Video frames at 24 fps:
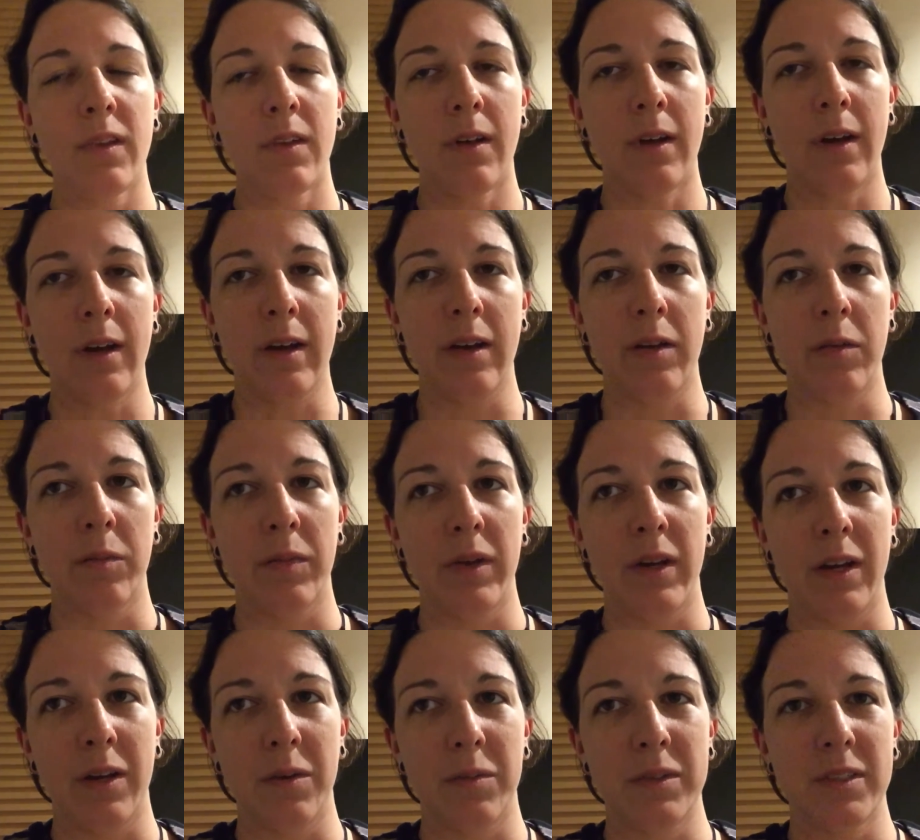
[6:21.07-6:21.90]
And
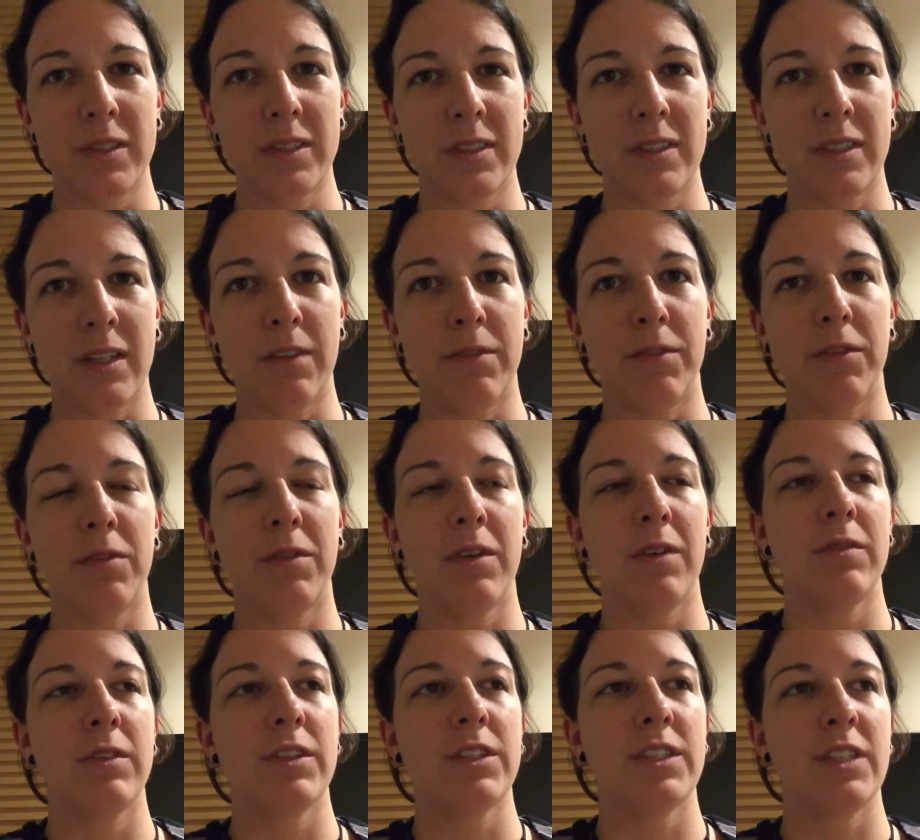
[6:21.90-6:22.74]
it was, if you've
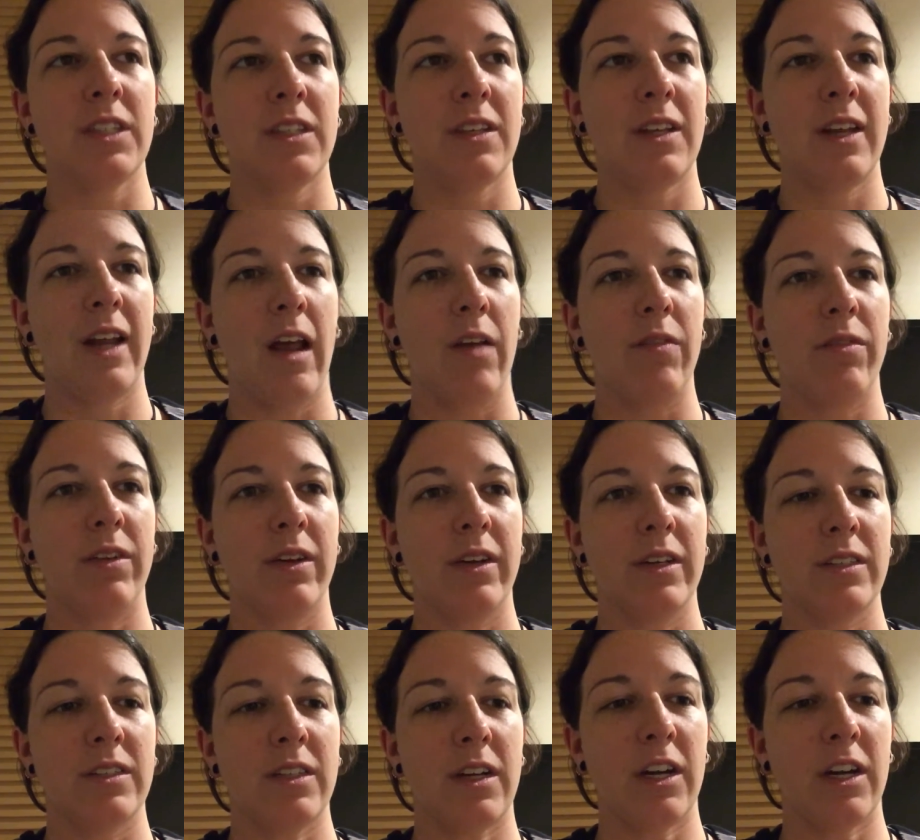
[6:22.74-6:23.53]
ever seen the Netflix